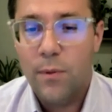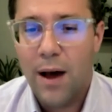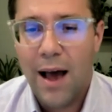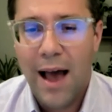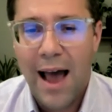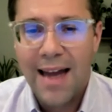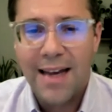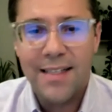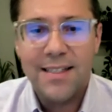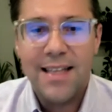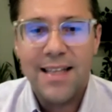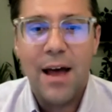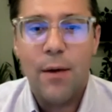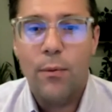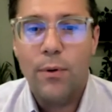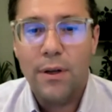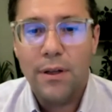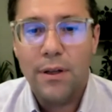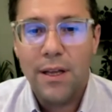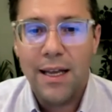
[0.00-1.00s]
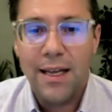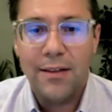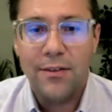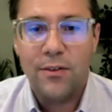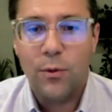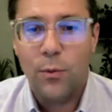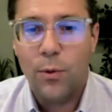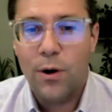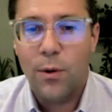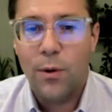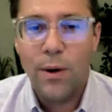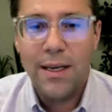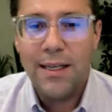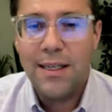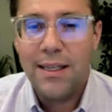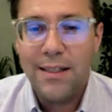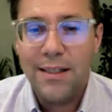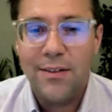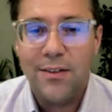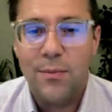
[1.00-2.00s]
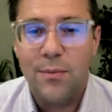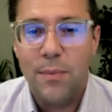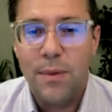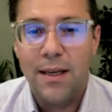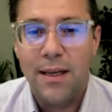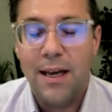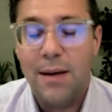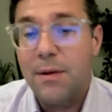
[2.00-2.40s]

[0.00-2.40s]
How does that relate to where we need to be?